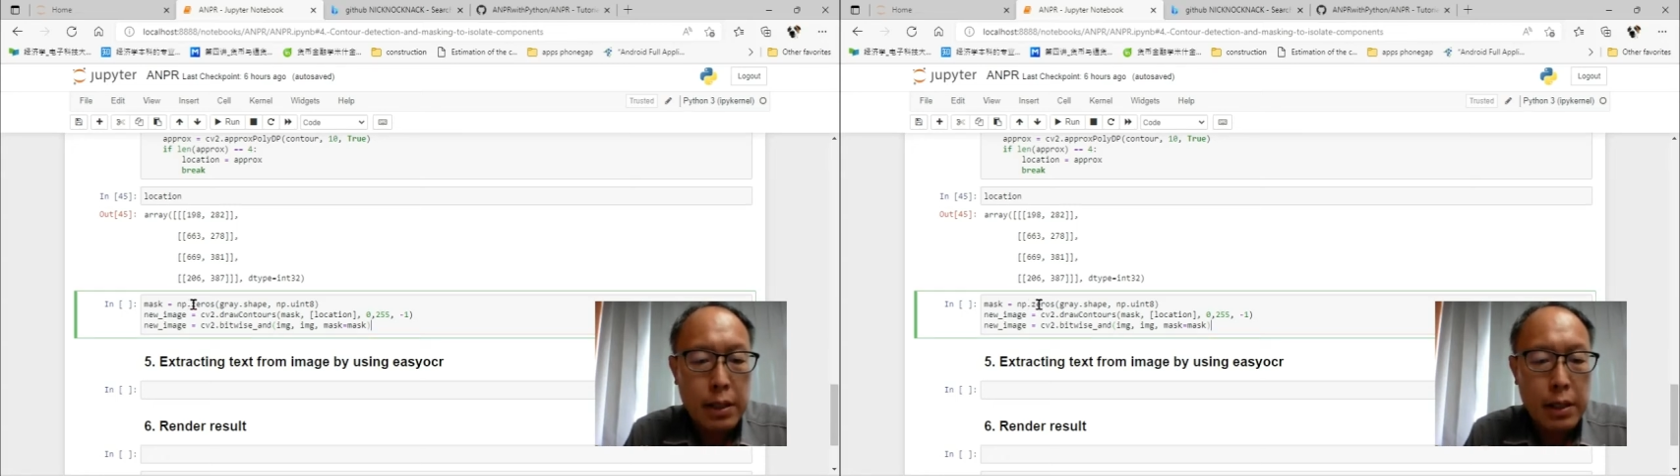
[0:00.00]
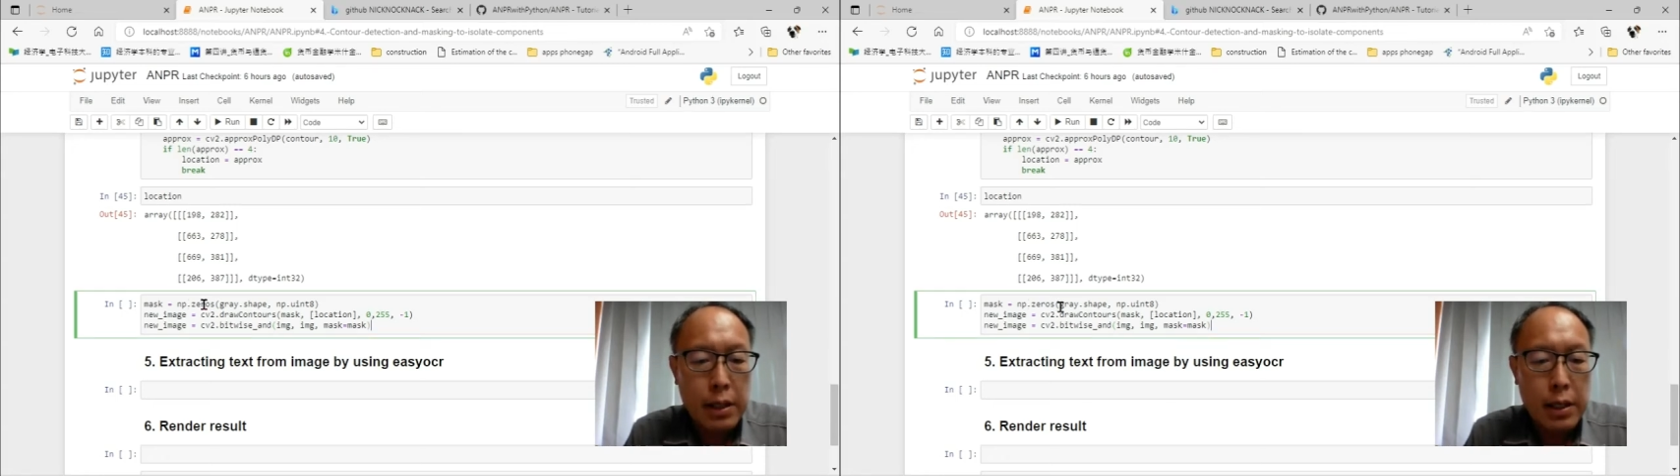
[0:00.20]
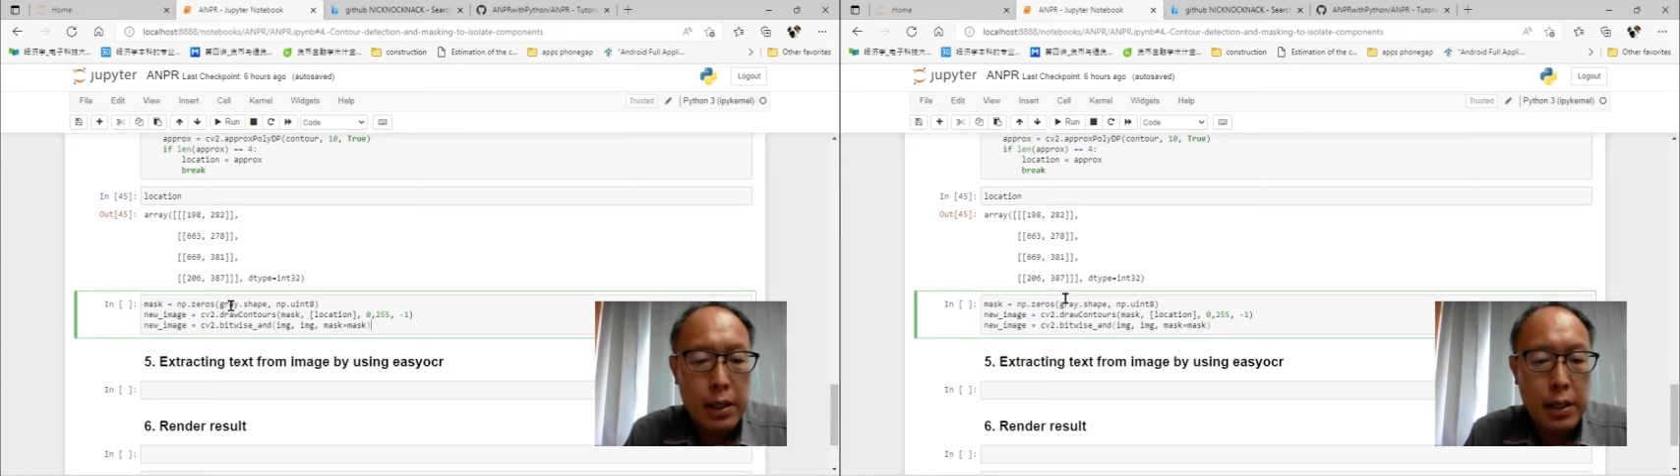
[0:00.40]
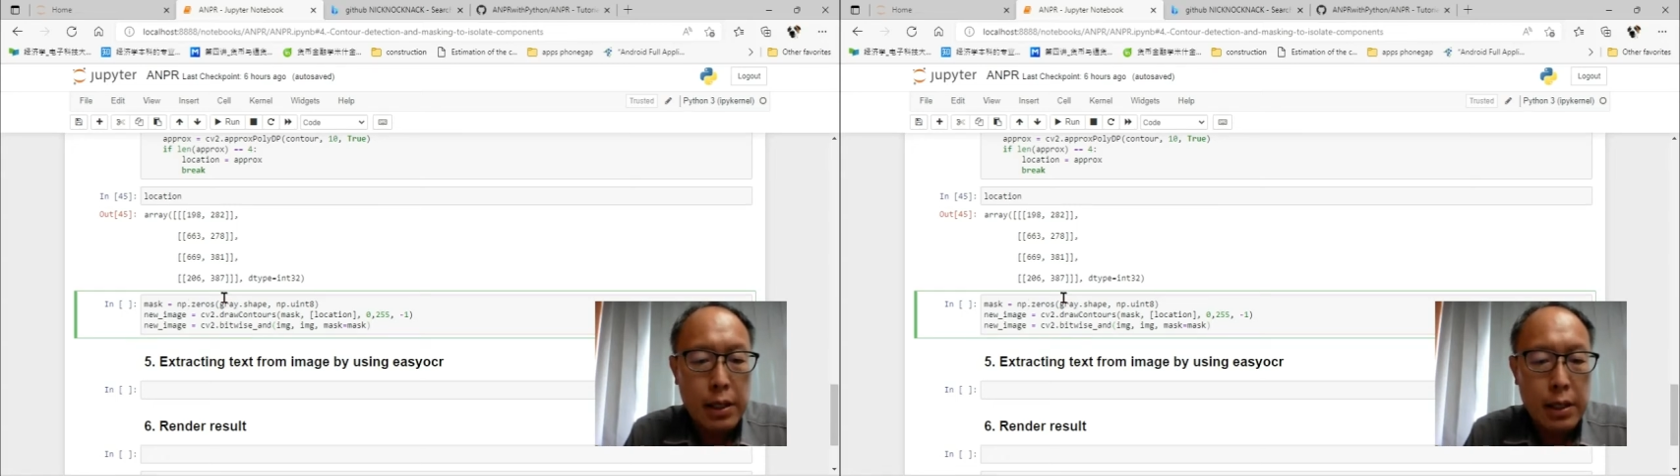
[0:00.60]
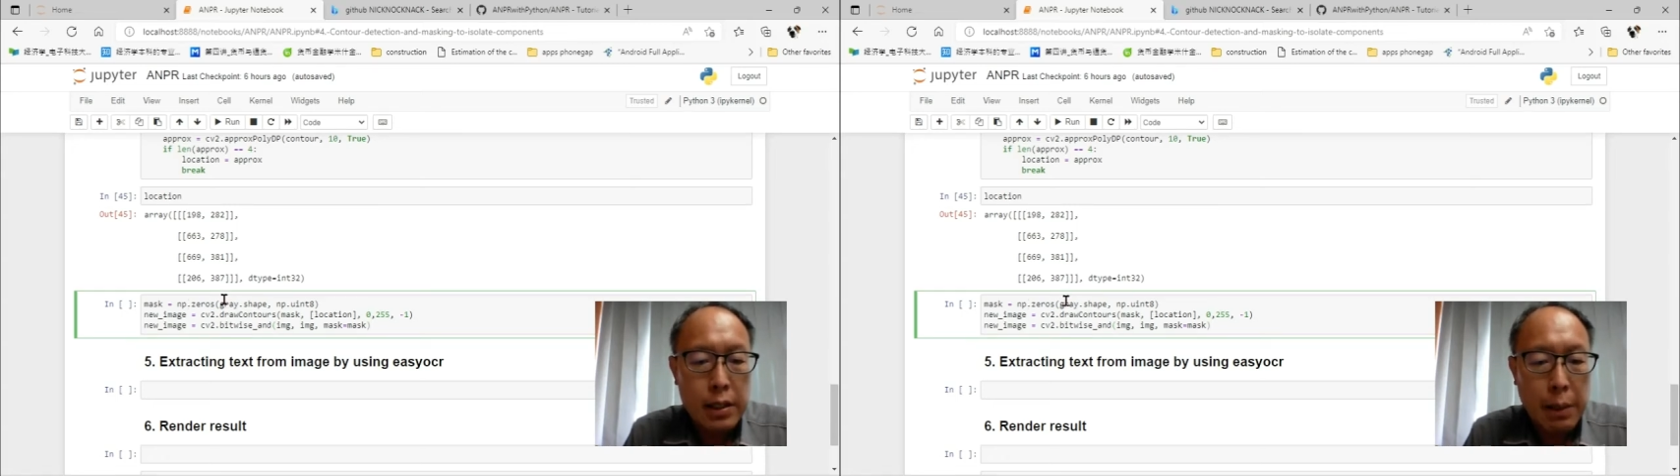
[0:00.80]

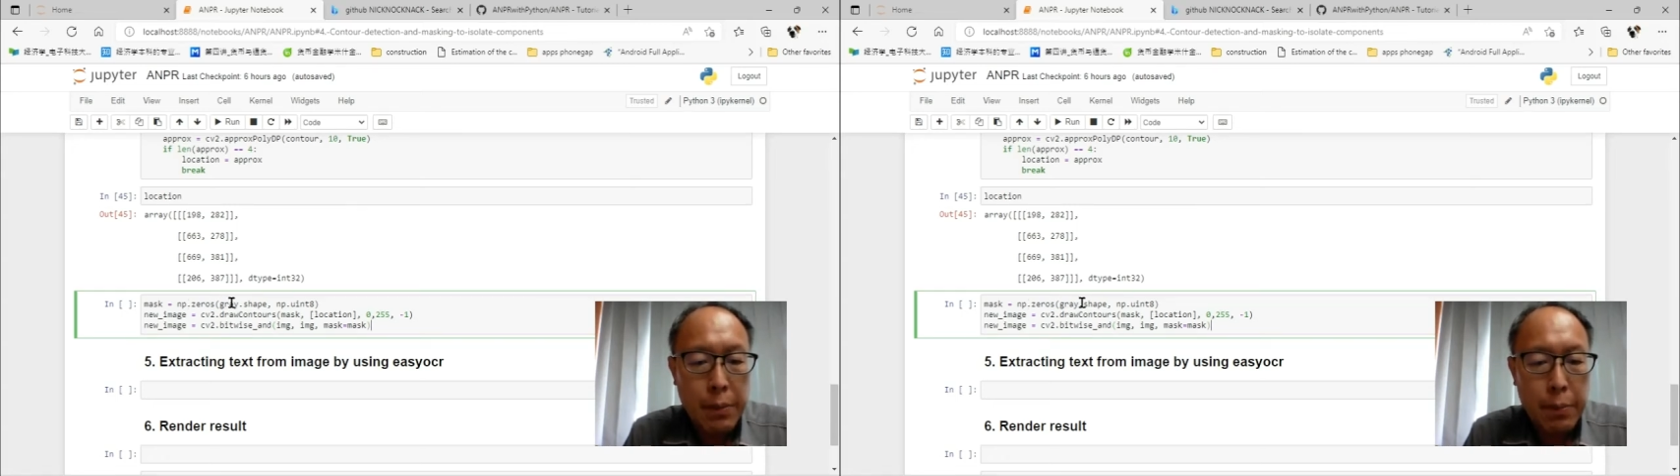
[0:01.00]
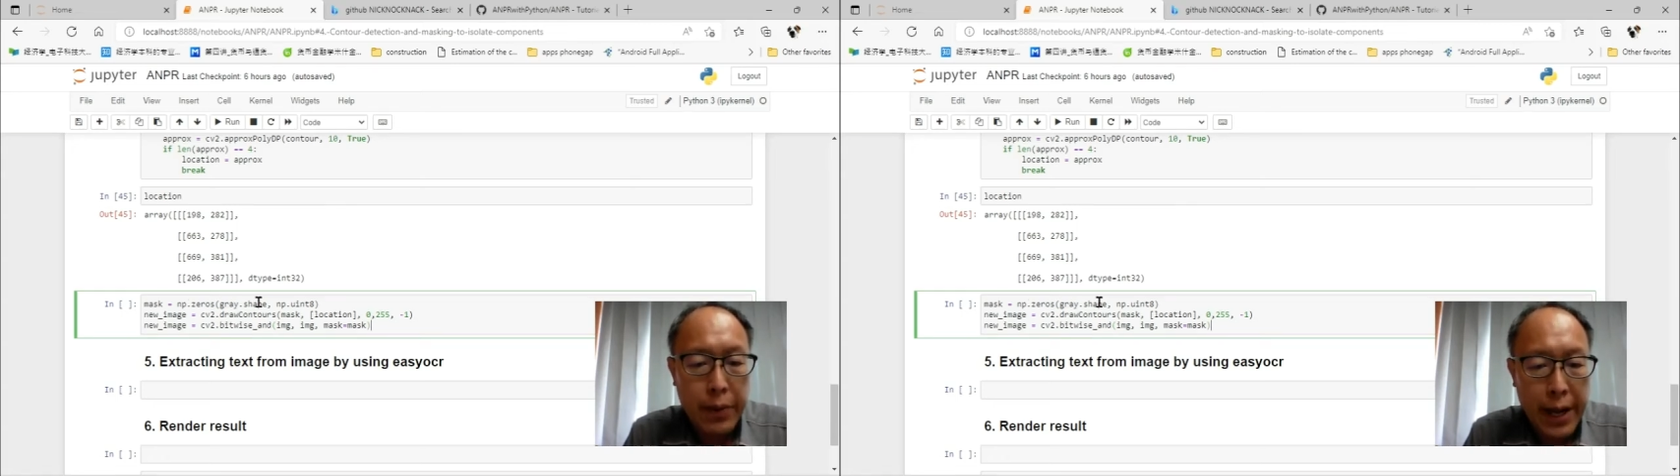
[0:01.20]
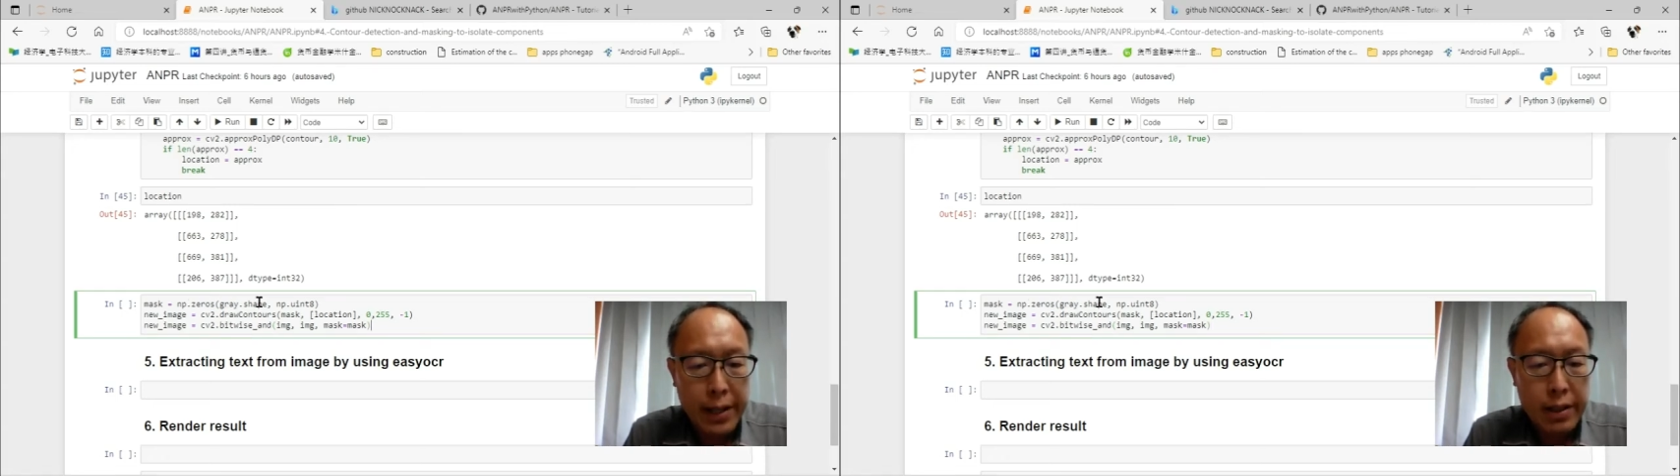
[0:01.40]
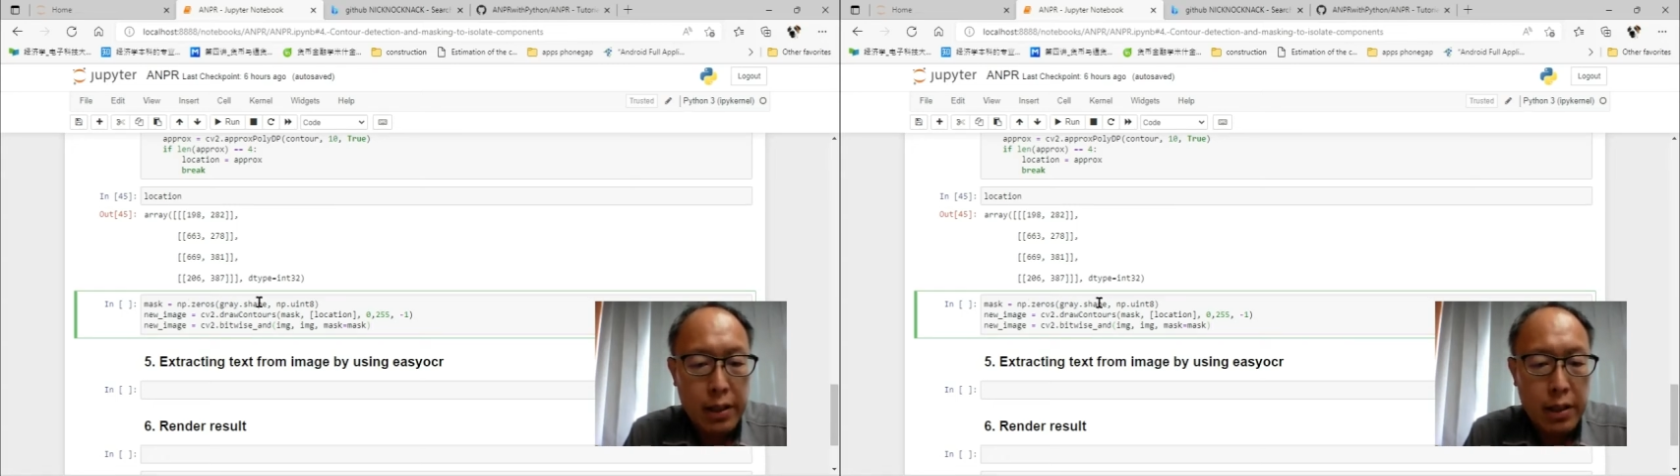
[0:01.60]
the number bread